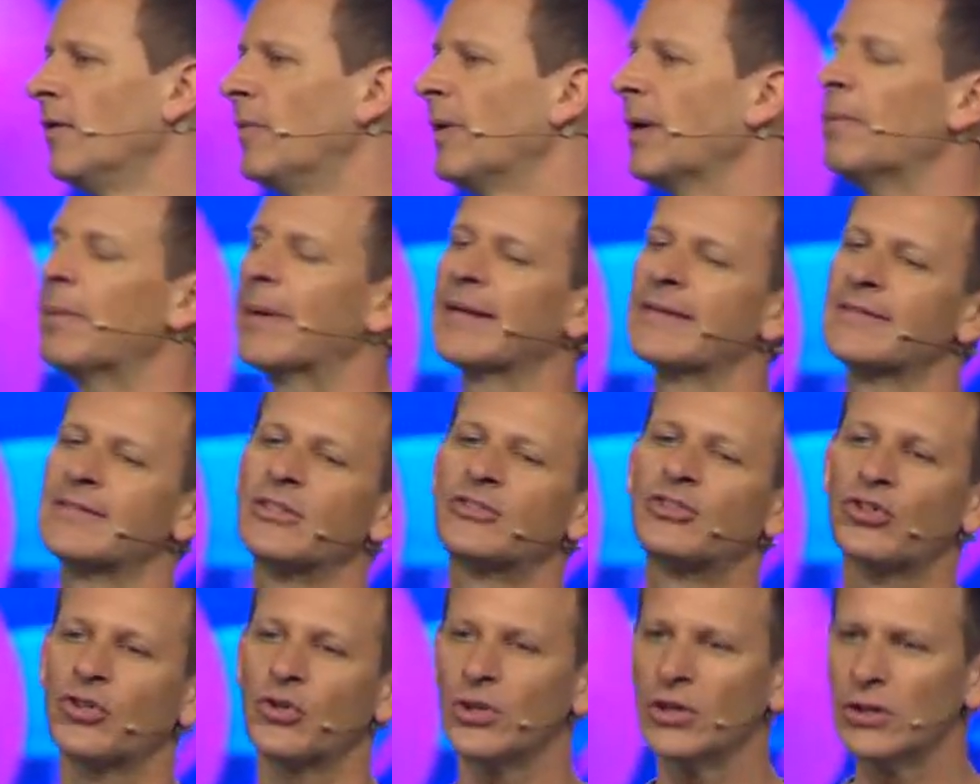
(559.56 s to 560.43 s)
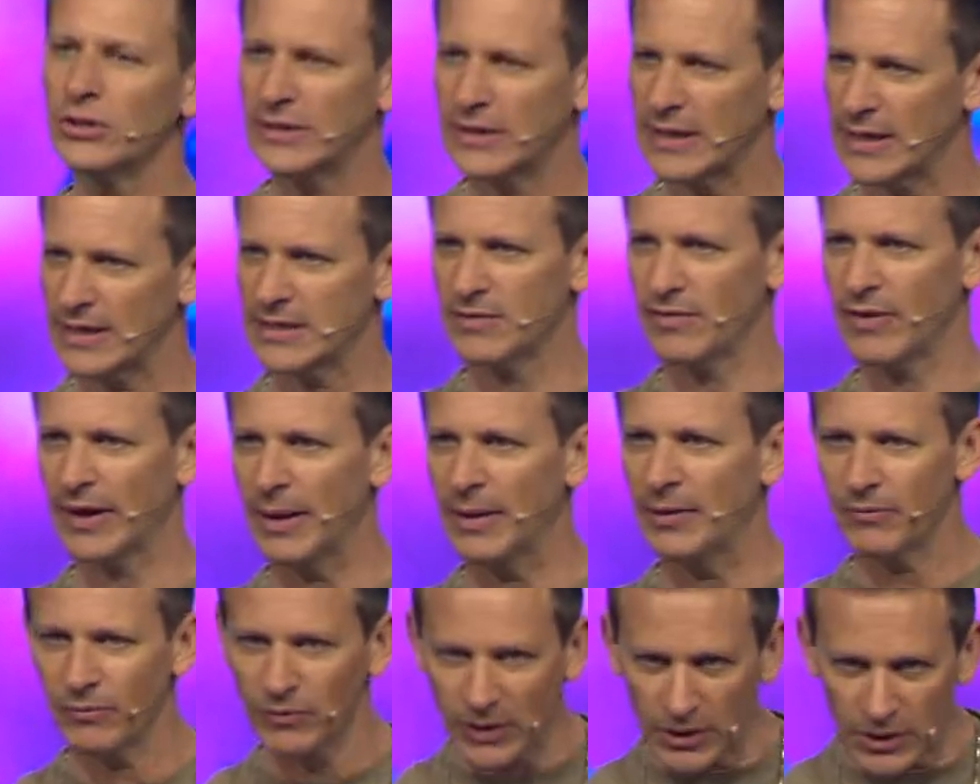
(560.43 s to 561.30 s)
Because the truth is, and I
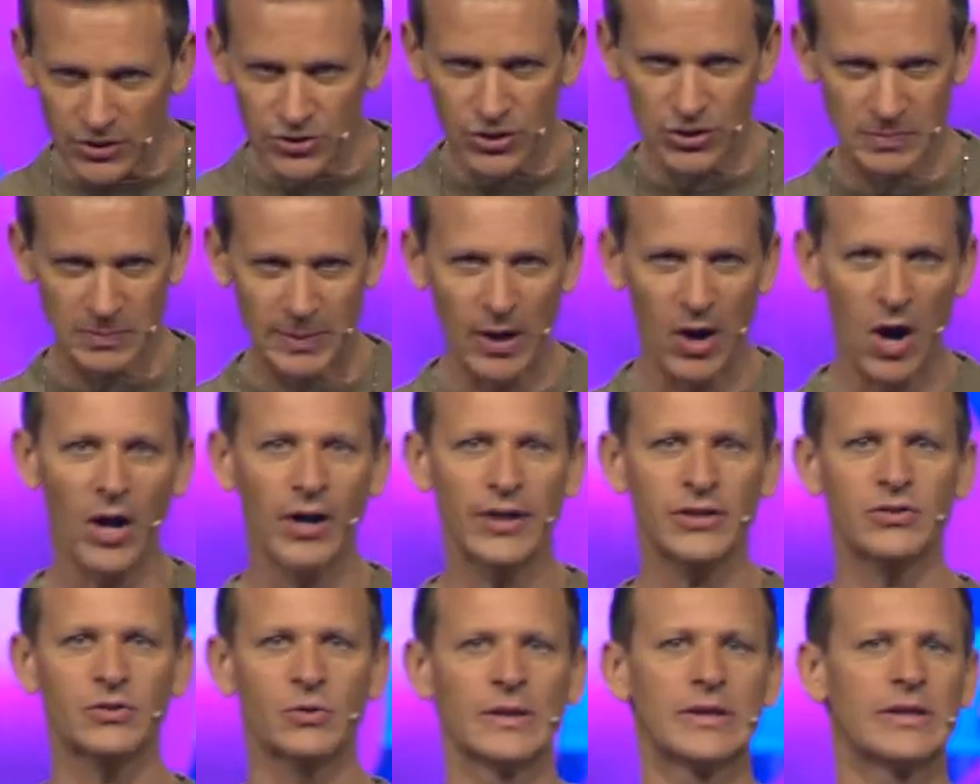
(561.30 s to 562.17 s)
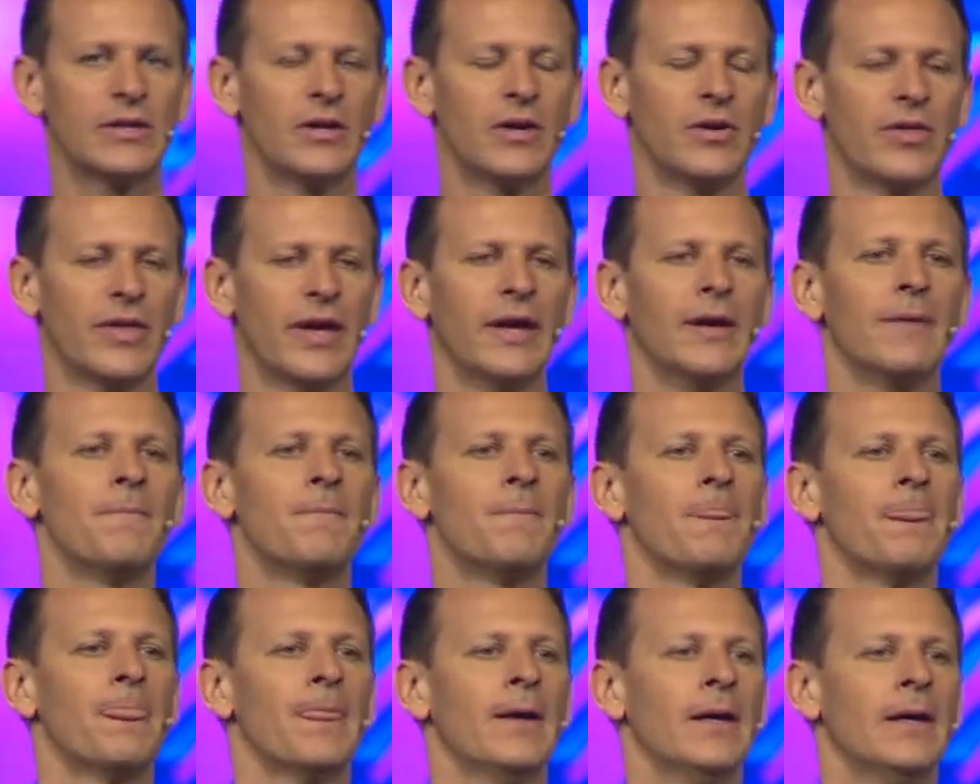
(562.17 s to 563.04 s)
can just be honest with you, that
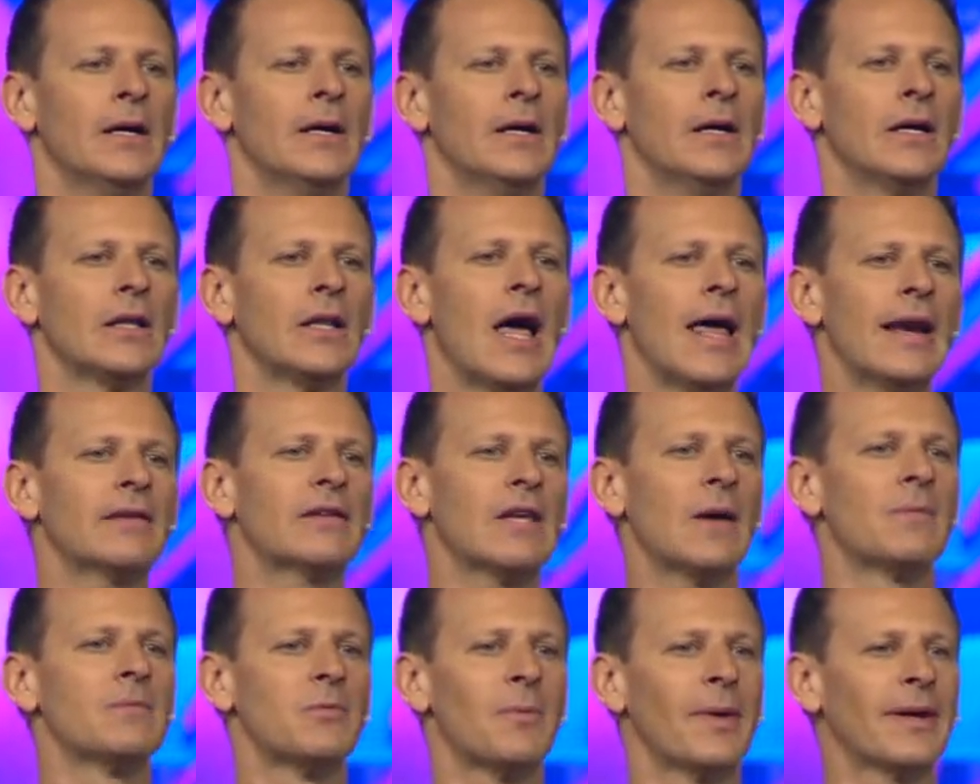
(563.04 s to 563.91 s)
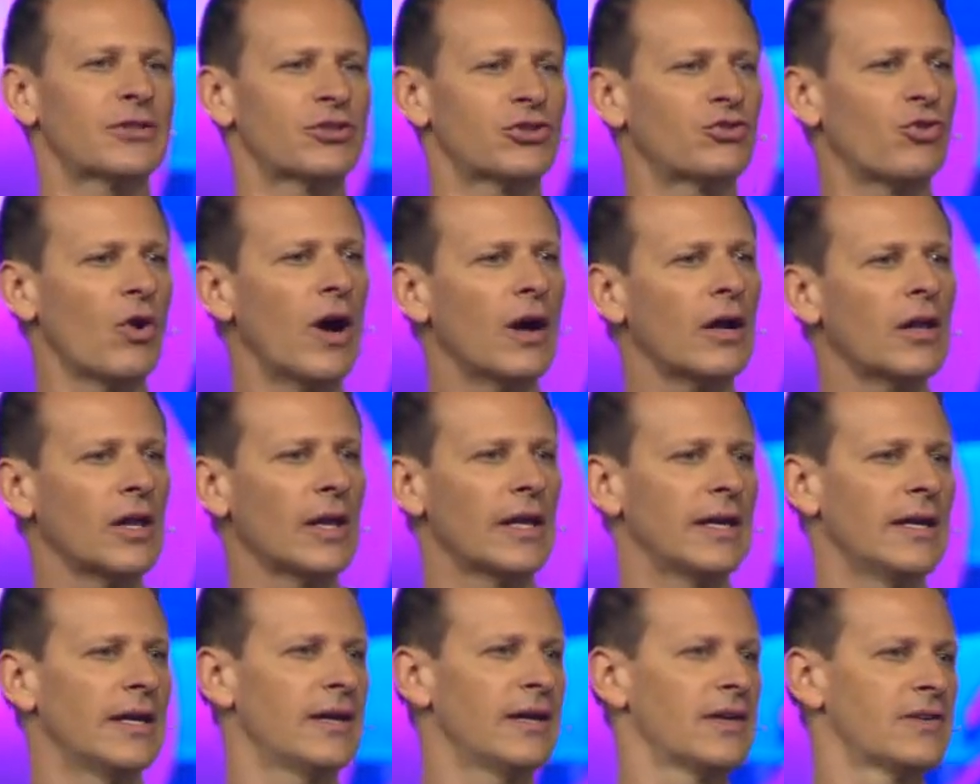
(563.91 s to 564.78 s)
a lot of times my struggle
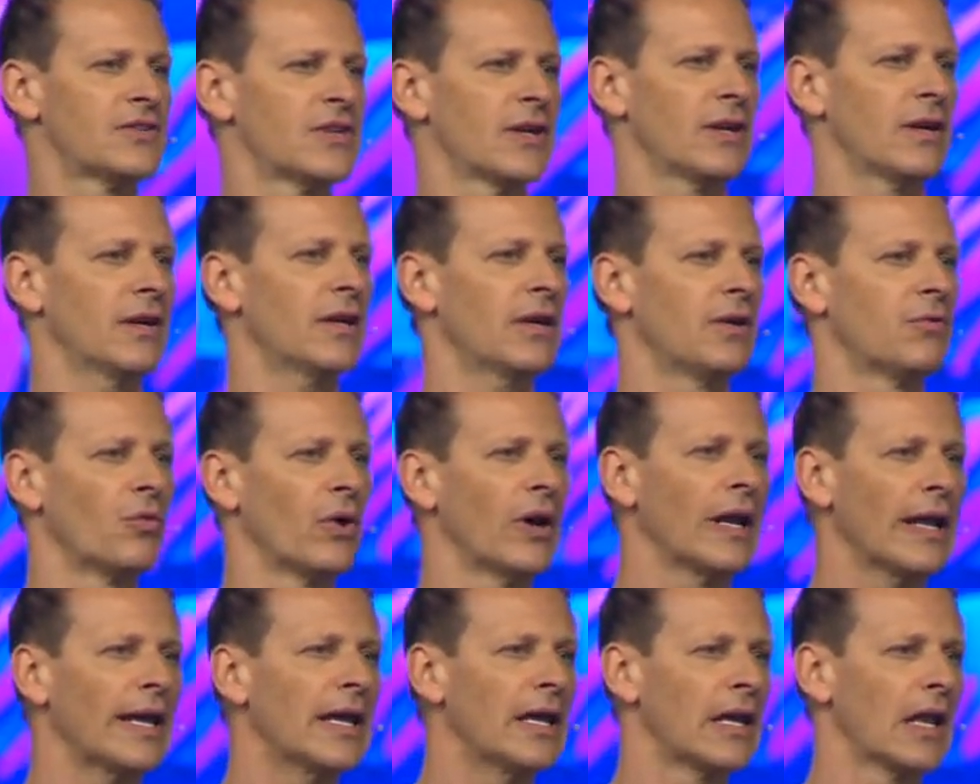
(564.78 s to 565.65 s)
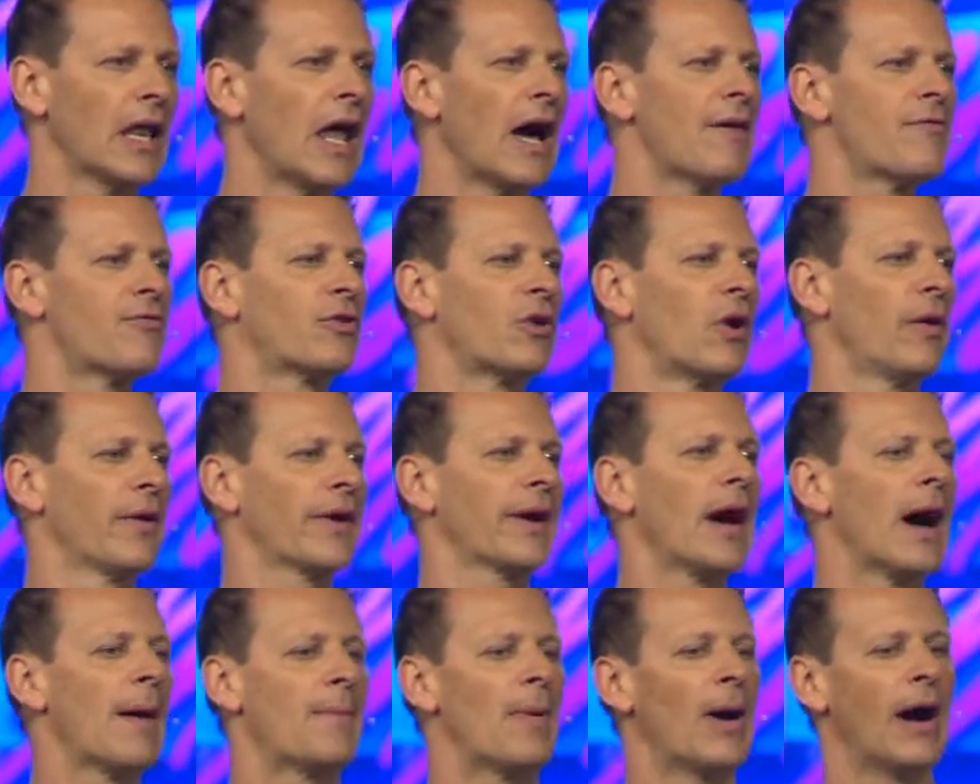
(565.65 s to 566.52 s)
is, and really in life growing
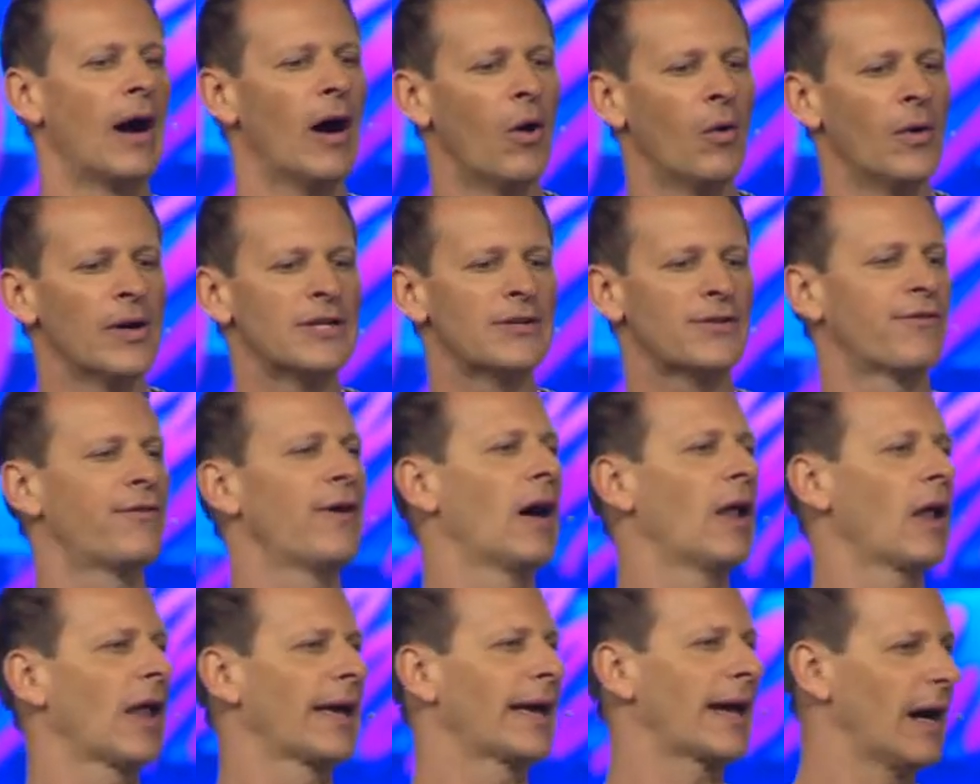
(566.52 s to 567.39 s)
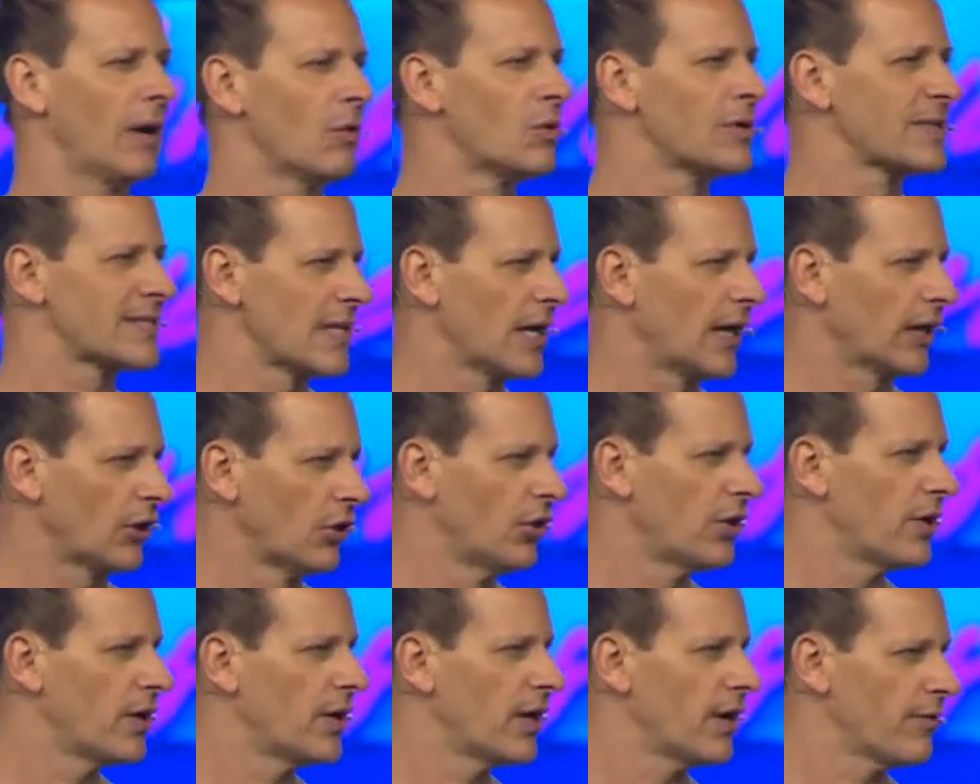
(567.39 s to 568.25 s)
up, I always felt like I was not
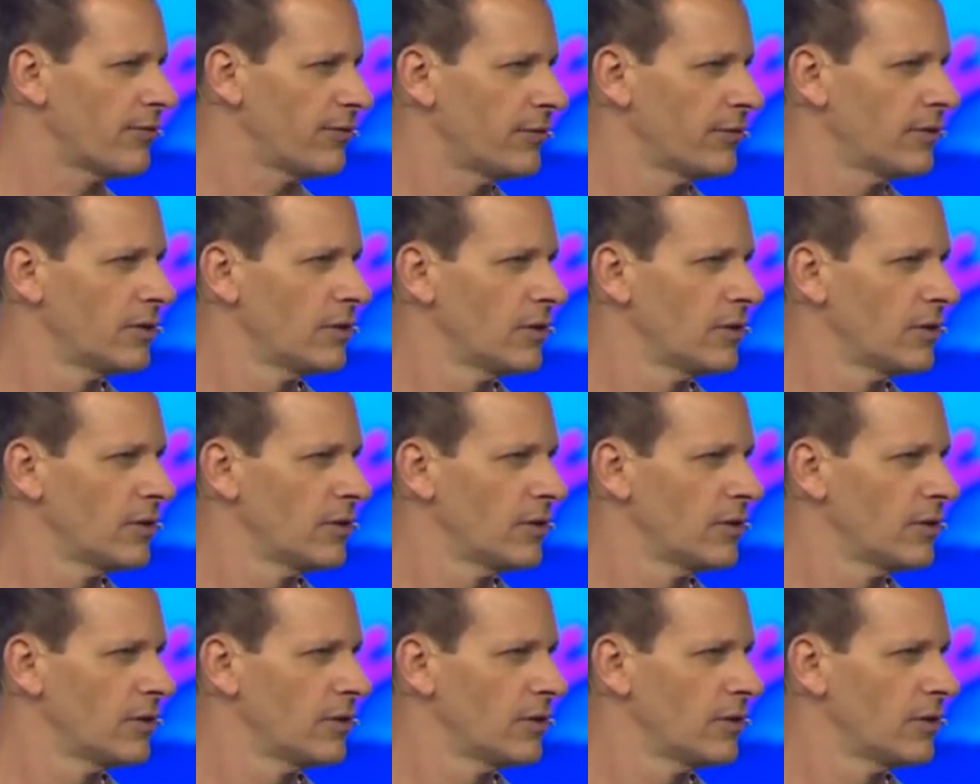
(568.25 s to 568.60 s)
good enough.